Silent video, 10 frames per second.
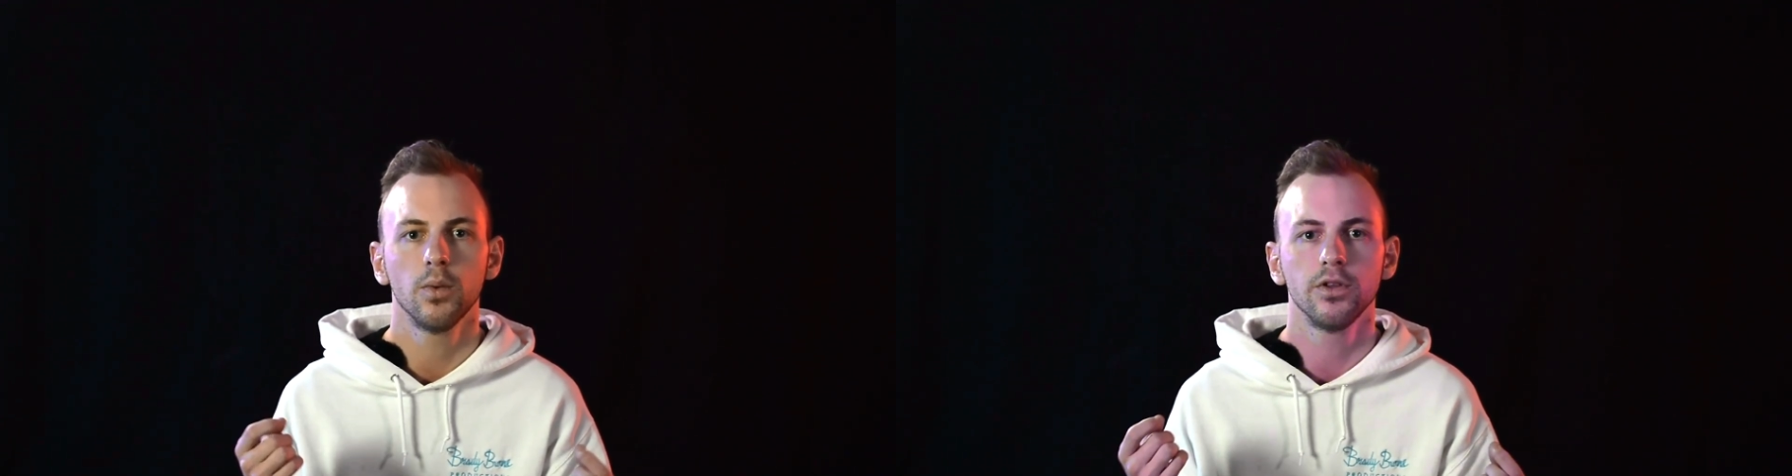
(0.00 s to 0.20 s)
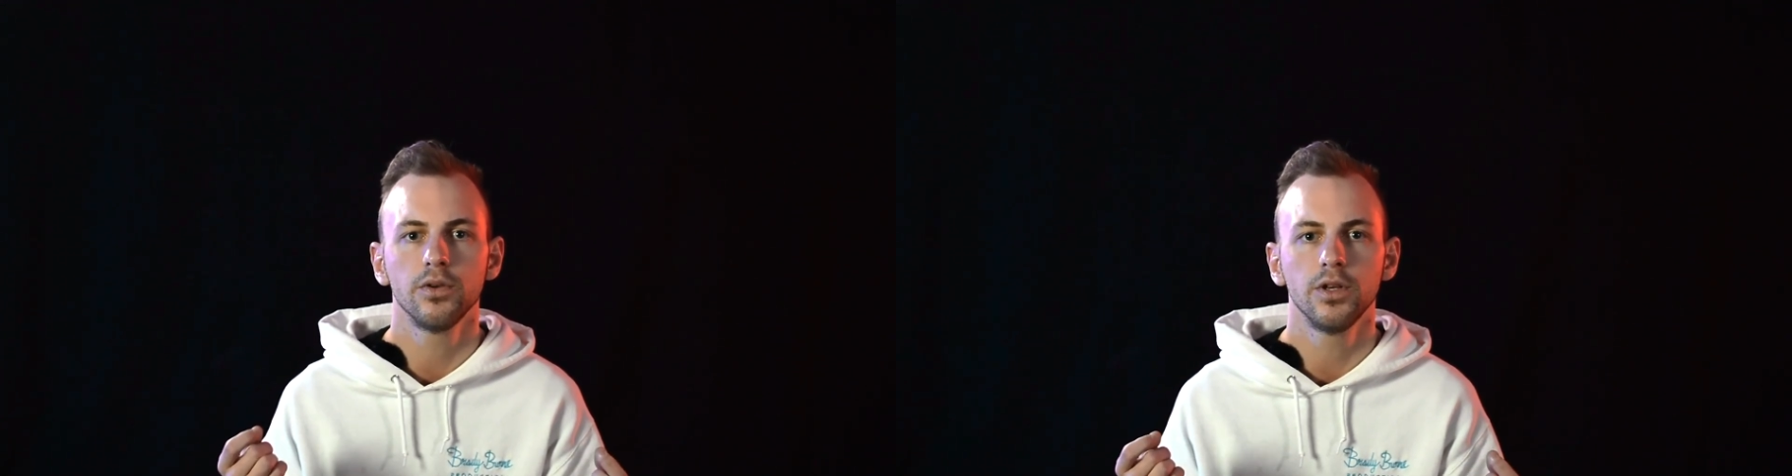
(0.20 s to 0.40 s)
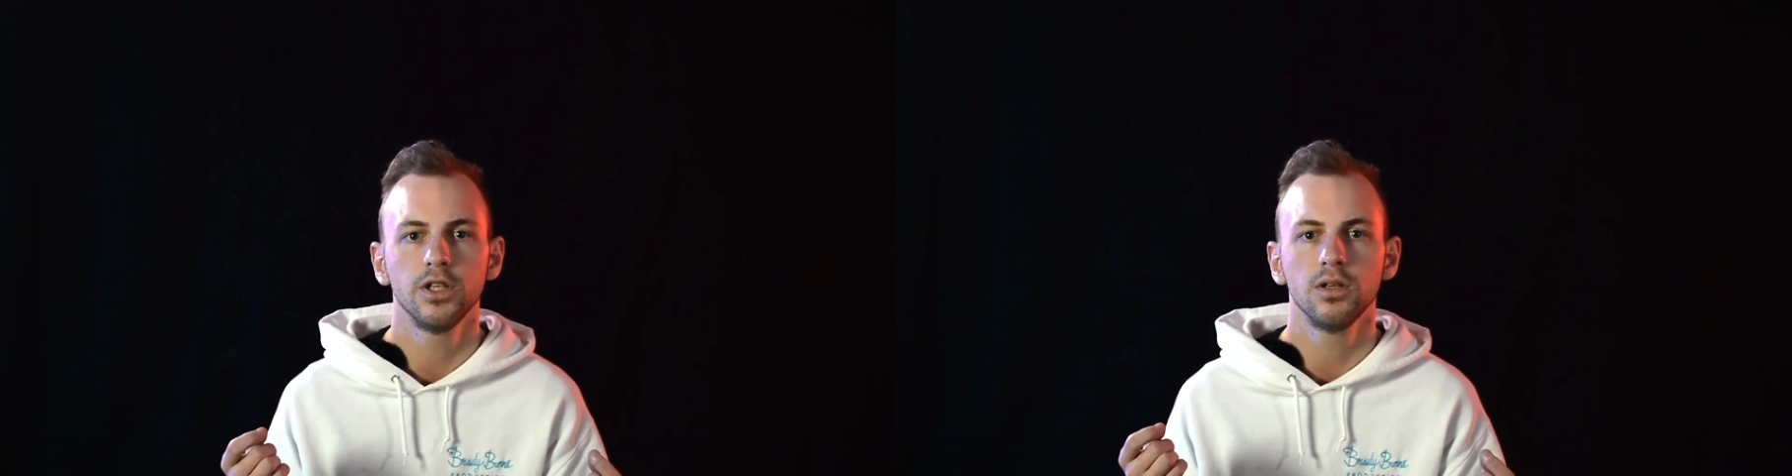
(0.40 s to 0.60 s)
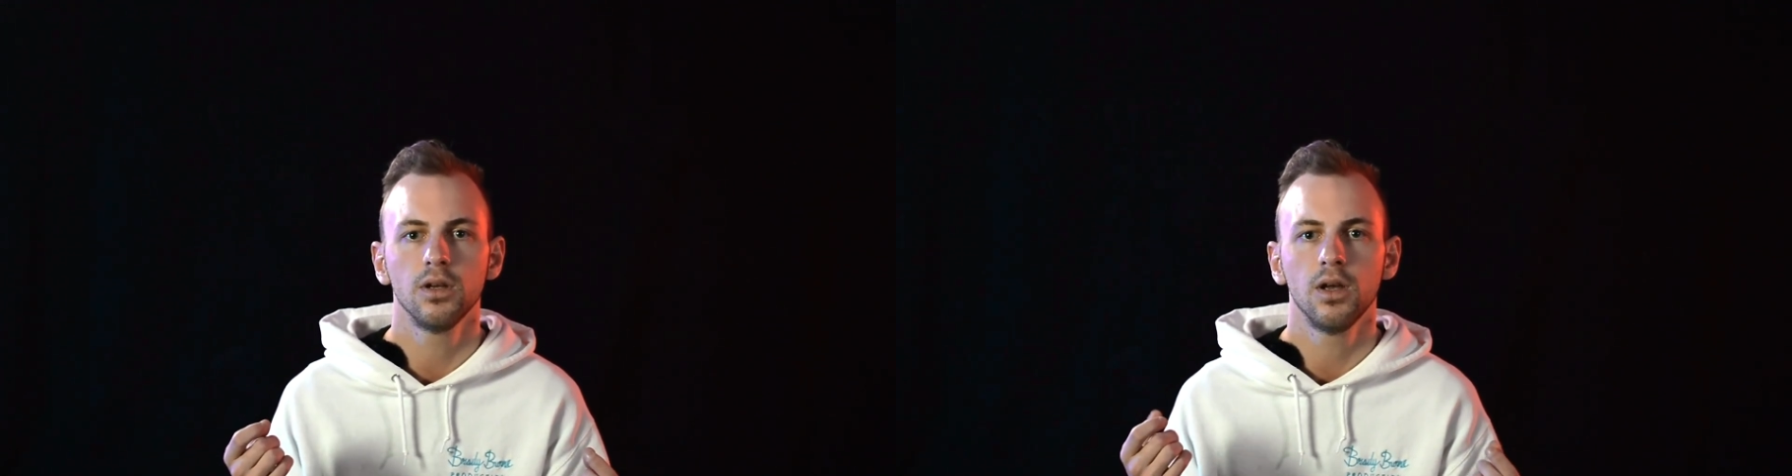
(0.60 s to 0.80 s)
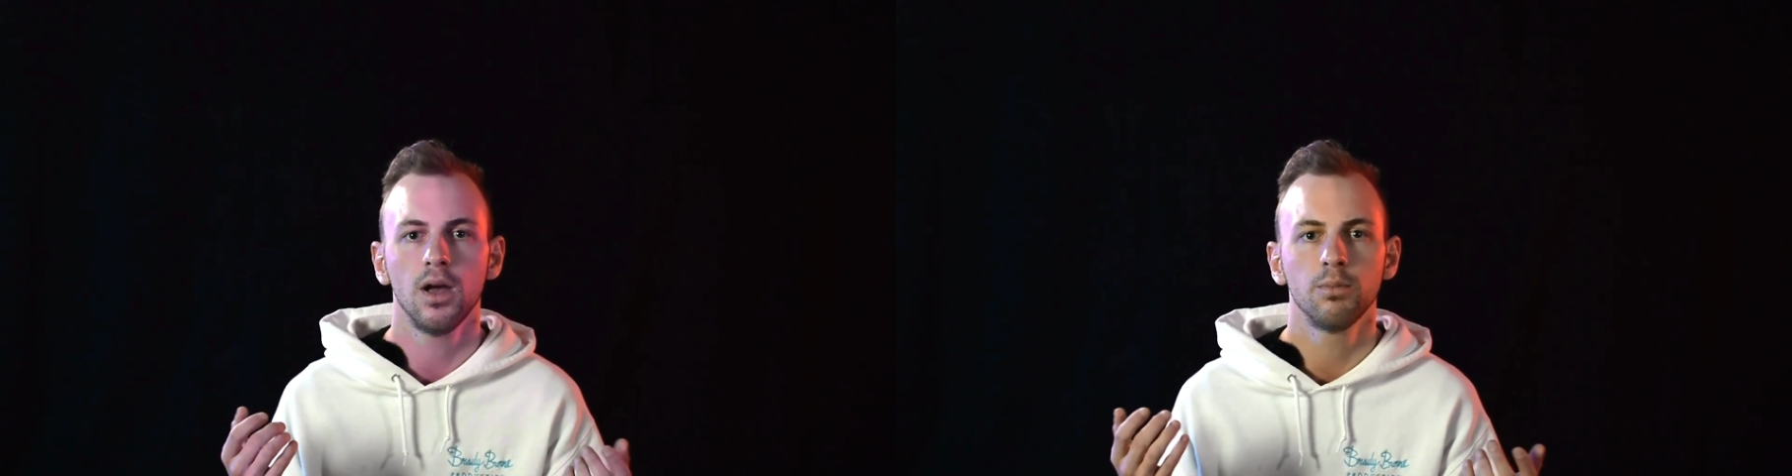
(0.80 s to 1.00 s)
whether you need
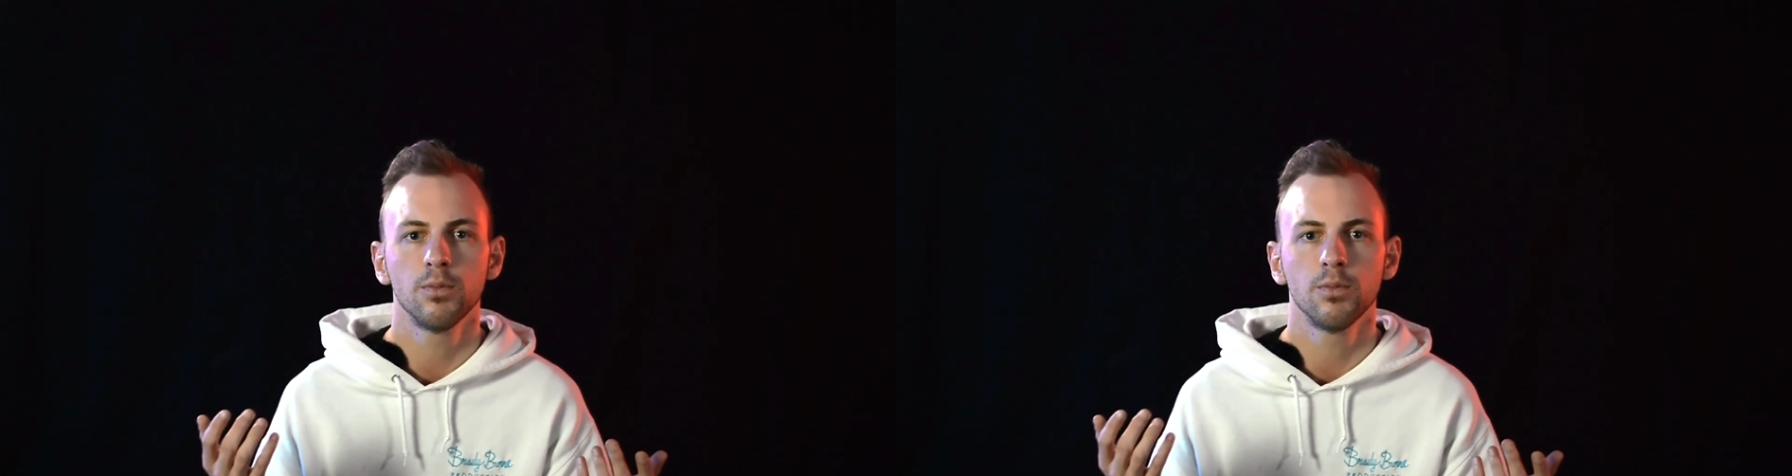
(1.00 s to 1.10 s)
a